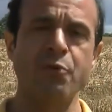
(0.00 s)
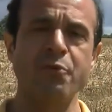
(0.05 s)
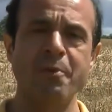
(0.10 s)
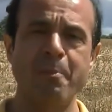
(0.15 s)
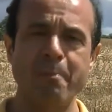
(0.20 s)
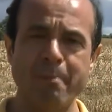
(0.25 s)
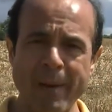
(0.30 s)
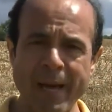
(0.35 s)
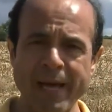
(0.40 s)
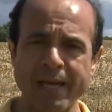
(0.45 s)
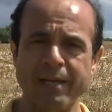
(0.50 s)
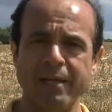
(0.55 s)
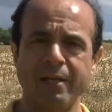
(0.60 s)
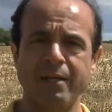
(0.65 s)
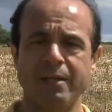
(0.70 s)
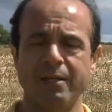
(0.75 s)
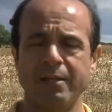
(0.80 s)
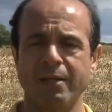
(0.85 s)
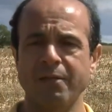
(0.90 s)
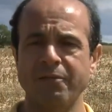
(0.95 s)
through the back
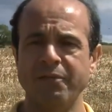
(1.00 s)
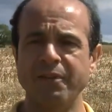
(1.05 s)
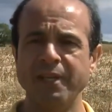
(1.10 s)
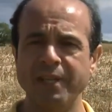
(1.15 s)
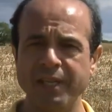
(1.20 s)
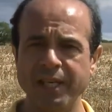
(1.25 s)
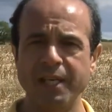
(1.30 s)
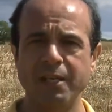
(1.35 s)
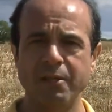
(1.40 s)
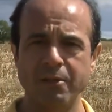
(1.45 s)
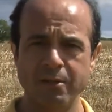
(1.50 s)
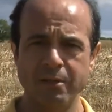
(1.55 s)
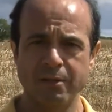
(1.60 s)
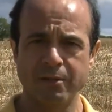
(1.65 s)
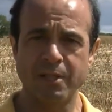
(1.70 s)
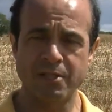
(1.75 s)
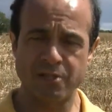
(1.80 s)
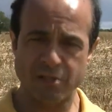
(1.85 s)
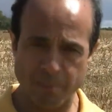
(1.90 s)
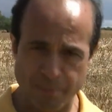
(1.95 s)
of the heel,
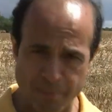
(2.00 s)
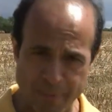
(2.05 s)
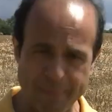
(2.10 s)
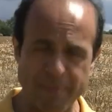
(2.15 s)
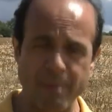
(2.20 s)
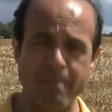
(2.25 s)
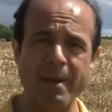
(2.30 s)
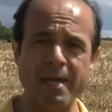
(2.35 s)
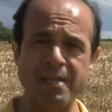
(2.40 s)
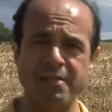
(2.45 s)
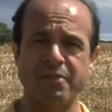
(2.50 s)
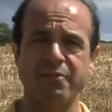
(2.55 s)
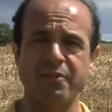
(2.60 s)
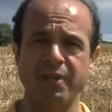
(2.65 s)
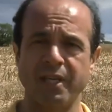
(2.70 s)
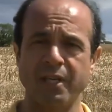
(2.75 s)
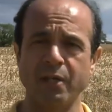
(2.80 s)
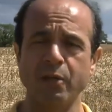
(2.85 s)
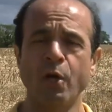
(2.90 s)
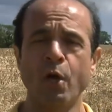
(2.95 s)
that's the base of the
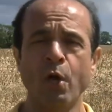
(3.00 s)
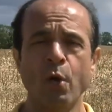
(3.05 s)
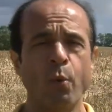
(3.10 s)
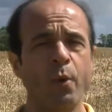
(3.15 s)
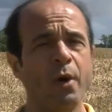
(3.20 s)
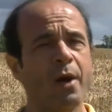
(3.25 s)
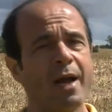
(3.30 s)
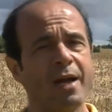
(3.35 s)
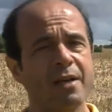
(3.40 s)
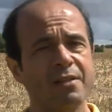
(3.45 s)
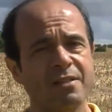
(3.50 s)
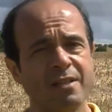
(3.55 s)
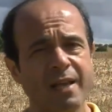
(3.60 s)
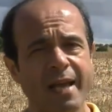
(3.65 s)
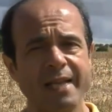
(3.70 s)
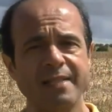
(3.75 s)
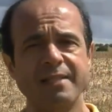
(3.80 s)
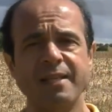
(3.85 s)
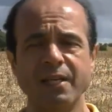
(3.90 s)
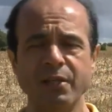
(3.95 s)
heel, where our
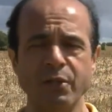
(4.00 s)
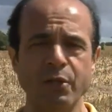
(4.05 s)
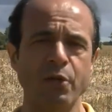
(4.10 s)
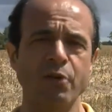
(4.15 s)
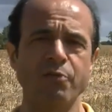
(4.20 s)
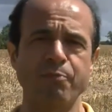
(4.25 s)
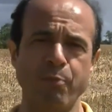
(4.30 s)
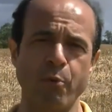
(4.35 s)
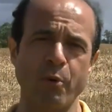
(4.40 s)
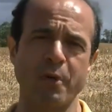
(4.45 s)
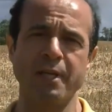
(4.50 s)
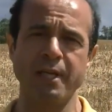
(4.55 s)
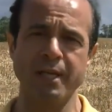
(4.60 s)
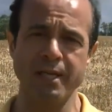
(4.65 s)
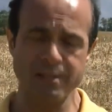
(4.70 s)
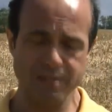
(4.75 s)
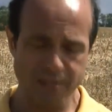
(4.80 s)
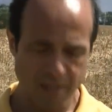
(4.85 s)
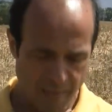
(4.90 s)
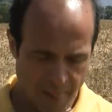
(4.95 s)
sciatic nerve point
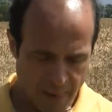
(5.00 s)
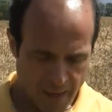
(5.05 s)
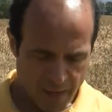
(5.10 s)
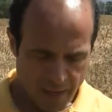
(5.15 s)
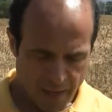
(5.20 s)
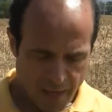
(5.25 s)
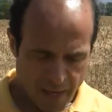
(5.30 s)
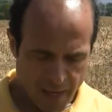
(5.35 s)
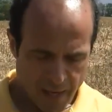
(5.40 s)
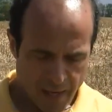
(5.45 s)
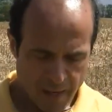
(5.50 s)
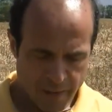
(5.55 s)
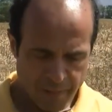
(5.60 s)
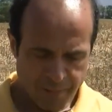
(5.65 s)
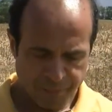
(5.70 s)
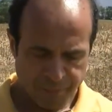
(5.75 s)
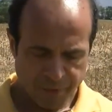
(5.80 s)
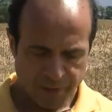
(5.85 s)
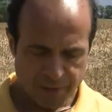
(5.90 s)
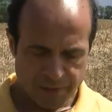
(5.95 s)
is,
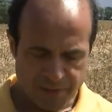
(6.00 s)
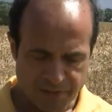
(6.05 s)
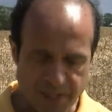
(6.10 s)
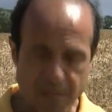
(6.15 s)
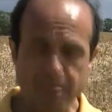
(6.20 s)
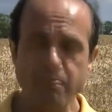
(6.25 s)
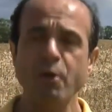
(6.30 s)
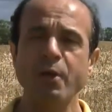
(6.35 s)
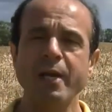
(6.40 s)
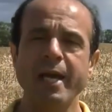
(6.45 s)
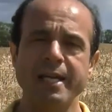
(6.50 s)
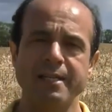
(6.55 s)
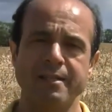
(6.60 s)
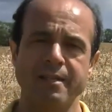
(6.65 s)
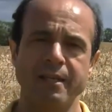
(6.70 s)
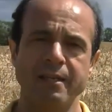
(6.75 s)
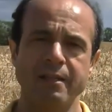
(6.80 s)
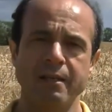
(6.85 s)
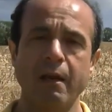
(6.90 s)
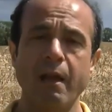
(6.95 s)

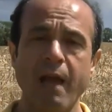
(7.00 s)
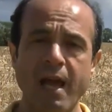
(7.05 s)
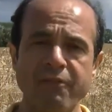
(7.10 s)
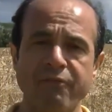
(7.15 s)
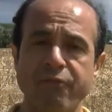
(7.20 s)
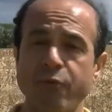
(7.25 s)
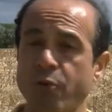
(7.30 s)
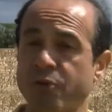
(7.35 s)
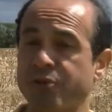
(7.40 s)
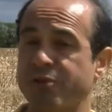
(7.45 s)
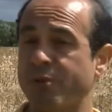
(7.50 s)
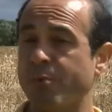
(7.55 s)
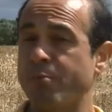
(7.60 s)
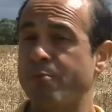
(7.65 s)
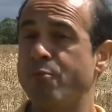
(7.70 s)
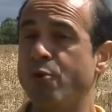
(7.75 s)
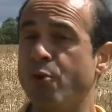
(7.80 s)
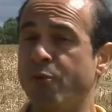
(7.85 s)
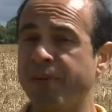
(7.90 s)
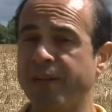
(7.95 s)
stimulating life force
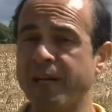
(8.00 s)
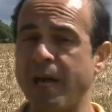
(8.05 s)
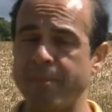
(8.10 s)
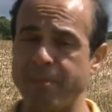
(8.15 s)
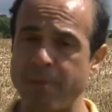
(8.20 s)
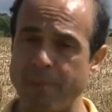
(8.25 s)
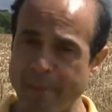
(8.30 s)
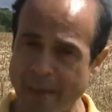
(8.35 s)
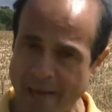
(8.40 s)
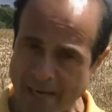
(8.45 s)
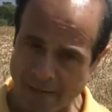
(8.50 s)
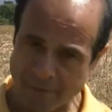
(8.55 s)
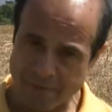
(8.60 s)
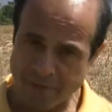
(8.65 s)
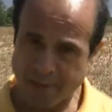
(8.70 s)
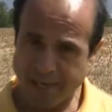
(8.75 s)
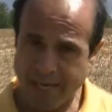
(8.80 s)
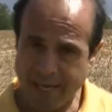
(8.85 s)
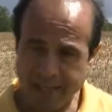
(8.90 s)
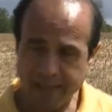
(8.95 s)
moving up the back of
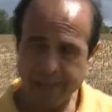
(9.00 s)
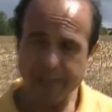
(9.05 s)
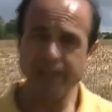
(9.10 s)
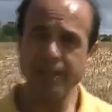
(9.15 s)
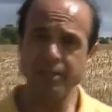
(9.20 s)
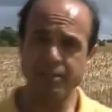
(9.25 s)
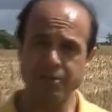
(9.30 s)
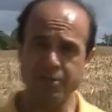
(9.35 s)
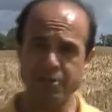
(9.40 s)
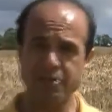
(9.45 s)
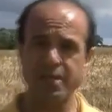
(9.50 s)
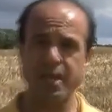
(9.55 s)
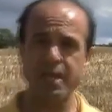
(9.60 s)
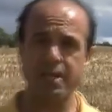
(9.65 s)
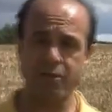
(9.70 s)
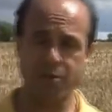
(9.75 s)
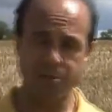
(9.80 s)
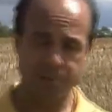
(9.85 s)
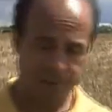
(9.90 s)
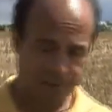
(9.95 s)
the leg into the
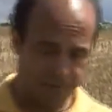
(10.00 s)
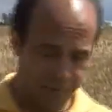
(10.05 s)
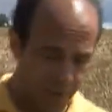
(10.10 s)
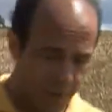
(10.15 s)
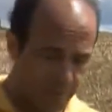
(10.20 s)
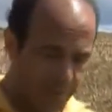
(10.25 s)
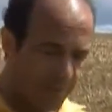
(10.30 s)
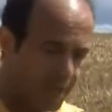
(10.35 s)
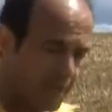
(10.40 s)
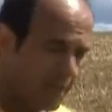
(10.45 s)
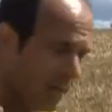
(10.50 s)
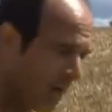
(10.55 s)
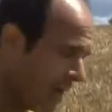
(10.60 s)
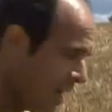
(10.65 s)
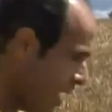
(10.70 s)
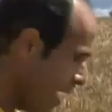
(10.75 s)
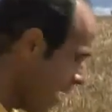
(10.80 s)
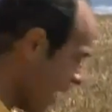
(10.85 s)
sacrum, and from there